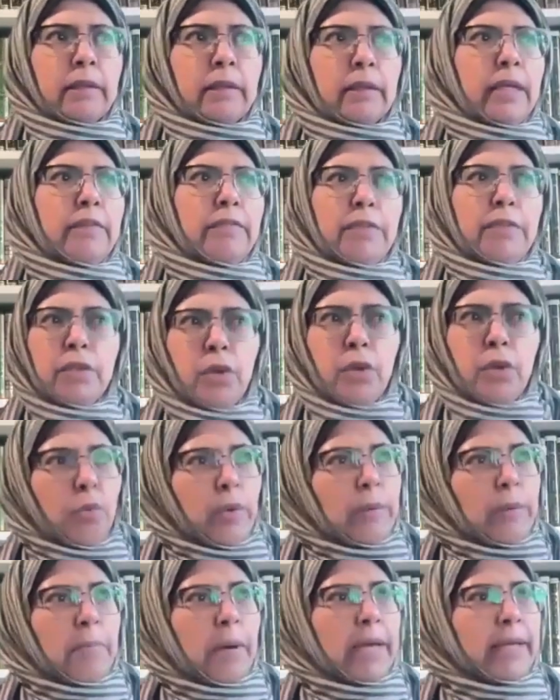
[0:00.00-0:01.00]
even though
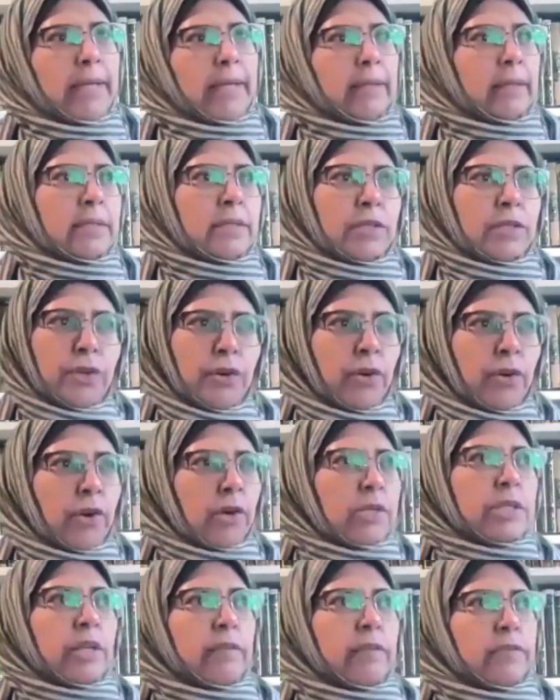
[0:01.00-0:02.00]
we might consider
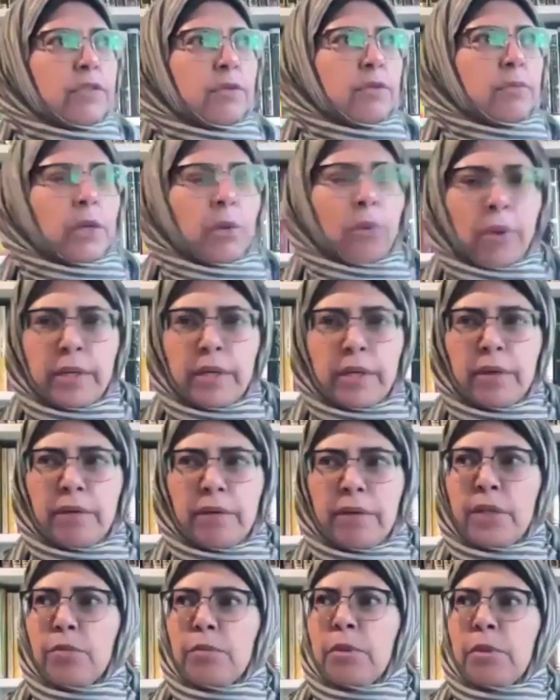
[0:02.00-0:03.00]
ourselves to be
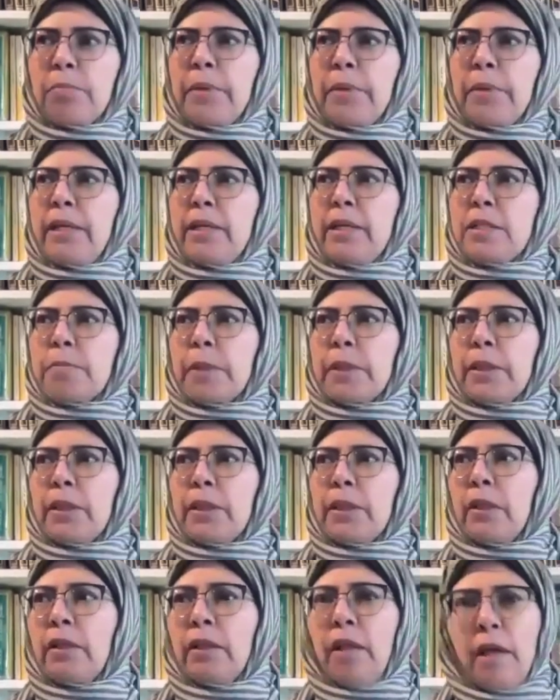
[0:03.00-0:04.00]
ordinary human beings, but
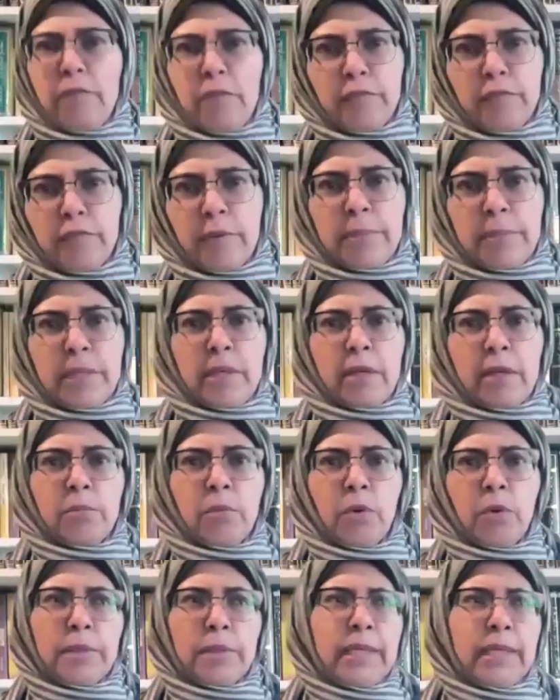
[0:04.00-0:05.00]
the love of Amir
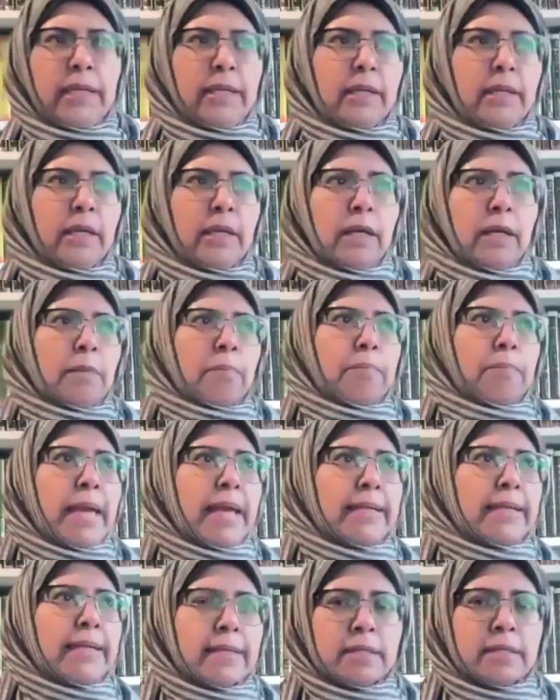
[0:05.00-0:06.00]
al-Mu'mineen
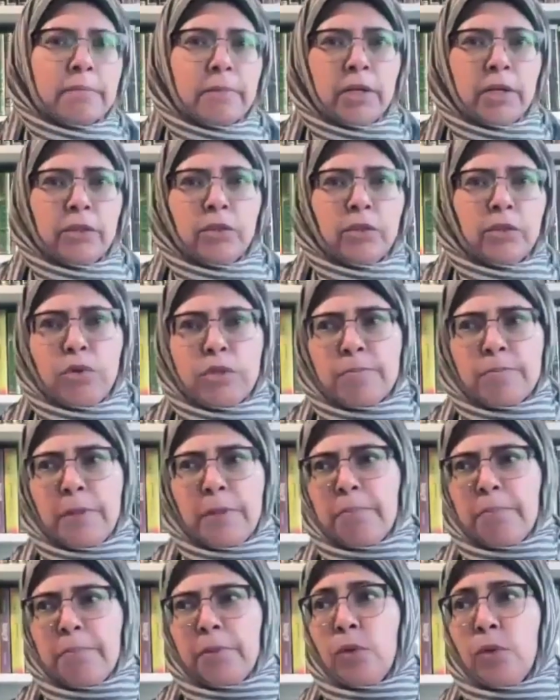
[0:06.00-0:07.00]
makes us among those
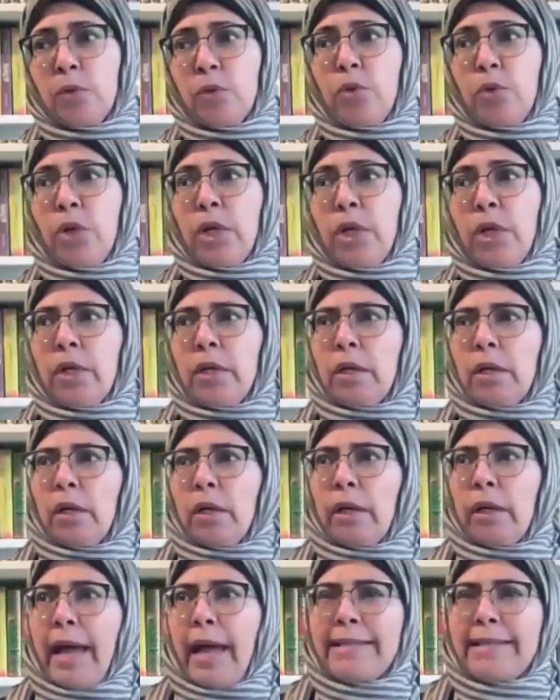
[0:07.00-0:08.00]
people who
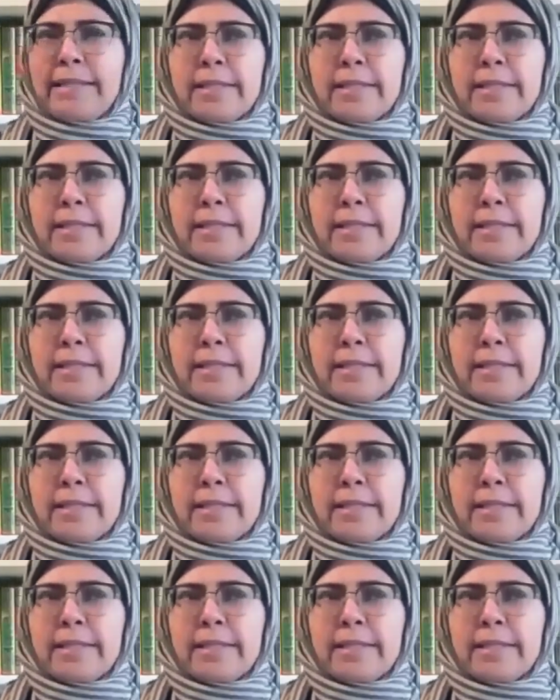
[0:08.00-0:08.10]
at